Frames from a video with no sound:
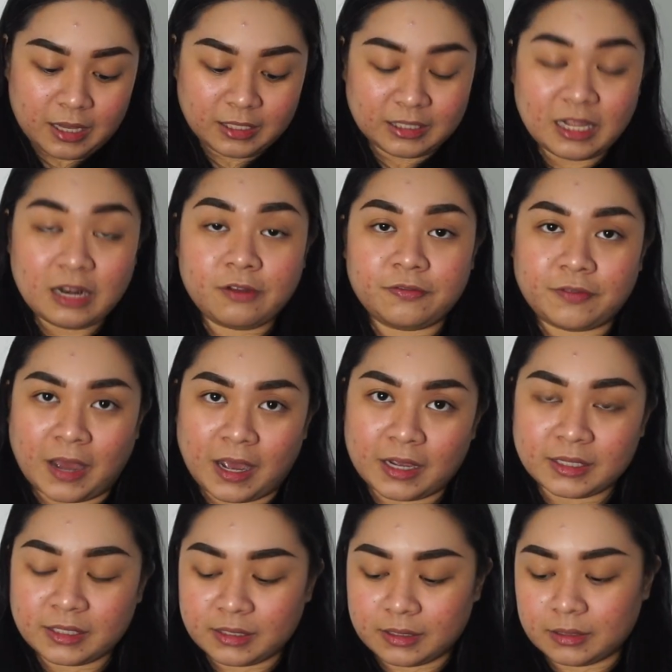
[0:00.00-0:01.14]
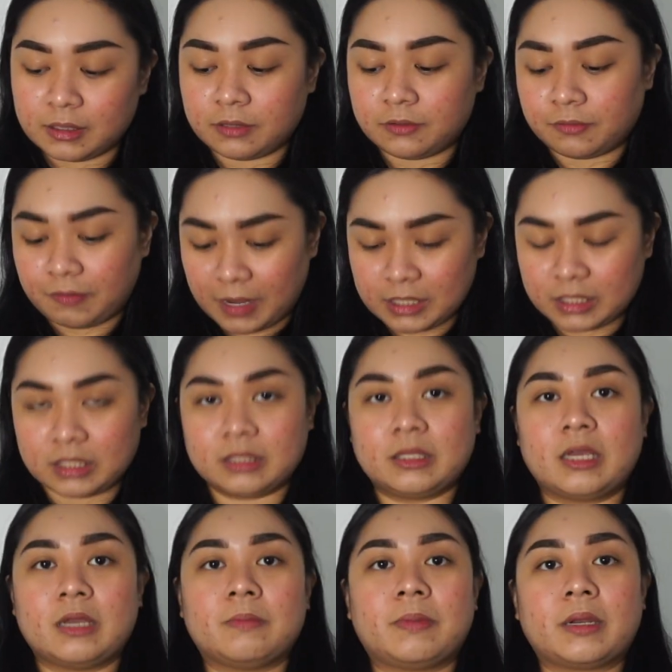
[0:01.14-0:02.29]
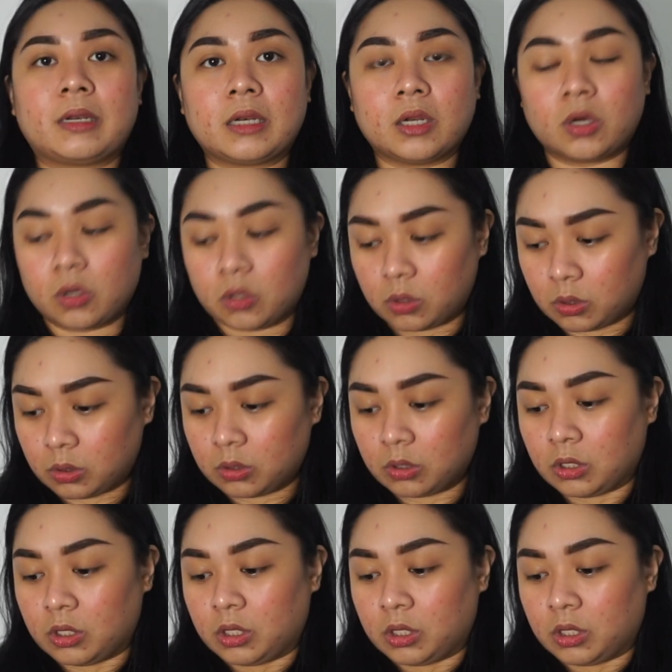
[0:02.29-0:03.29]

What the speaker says: still fast. Nagpa-fasting pa rin ako.